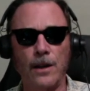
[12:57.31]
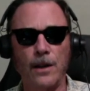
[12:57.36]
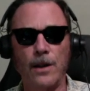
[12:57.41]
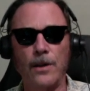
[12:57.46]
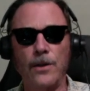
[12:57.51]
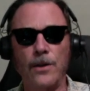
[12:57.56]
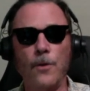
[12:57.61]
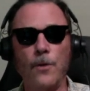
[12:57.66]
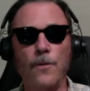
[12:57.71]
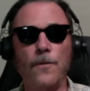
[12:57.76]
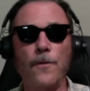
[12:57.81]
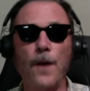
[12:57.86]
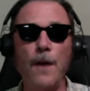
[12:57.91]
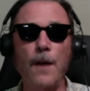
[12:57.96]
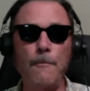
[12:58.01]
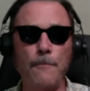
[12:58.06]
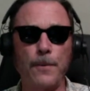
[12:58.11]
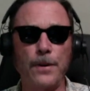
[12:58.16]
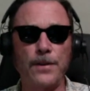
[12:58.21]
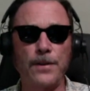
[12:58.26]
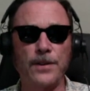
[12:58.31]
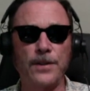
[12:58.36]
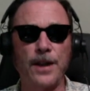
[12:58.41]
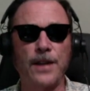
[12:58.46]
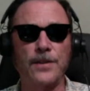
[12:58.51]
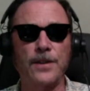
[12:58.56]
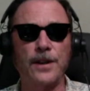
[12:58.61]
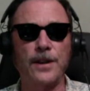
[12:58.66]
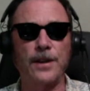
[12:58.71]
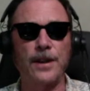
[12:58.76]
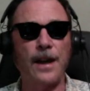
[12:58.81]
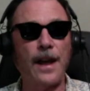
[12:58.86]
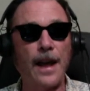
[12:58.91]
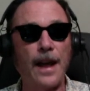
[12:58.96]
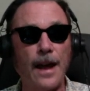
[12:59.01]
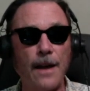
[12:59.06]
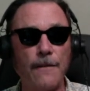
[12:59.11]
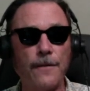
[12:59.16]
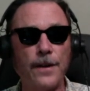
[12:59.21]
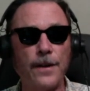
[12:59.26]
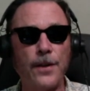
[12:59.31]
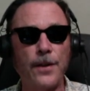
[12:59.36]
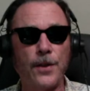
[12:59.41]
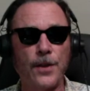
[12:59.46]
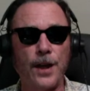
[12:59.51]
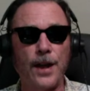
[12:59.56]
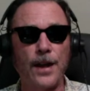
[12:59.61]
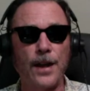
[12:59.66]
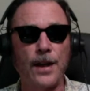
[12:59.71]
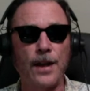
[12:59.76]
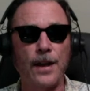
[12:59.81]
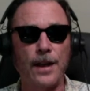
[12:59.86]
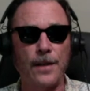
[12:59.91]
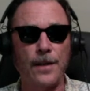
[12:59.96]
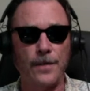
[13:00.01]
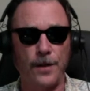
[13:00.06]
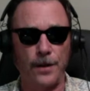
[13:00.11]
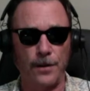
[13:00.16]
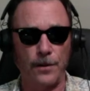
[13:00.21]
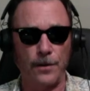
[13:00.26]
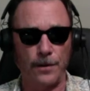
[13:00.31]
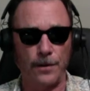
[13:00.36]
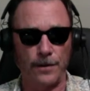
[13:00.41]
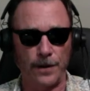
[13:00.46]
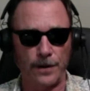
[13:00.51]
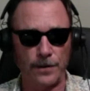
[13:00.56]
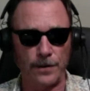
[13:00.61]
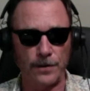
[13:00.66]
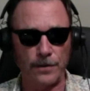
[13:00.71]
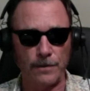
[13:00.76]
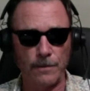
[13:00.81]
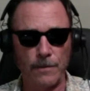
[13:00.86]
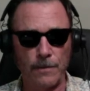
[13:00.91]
you've represented everything in the universe,